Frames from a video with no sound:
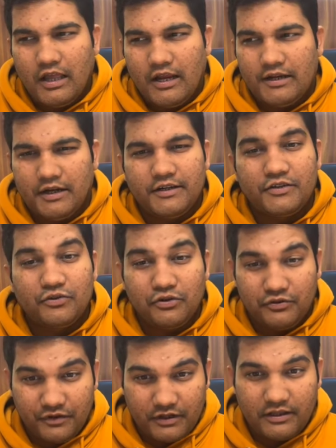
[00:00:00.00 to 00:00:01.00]
and it is
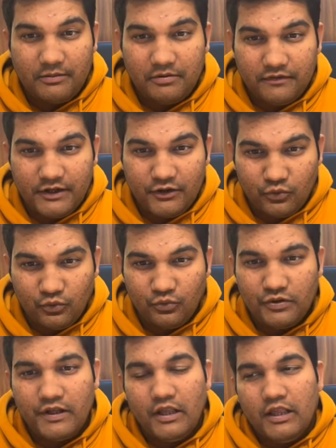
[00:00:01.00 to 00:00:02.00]
good for them if they do.
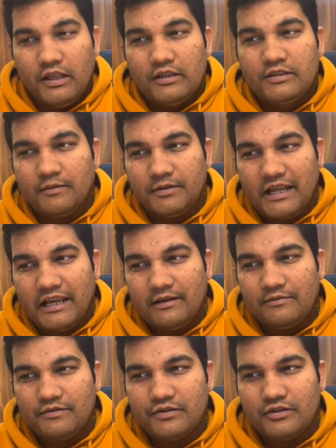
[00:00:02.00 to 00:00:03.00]

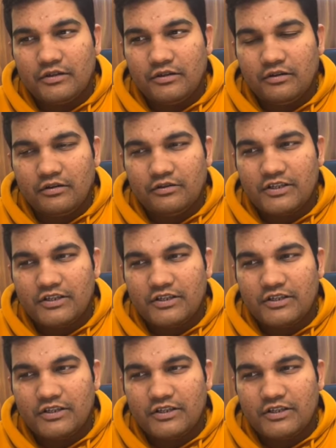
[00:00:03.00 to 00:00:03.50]
Sometimes, you know,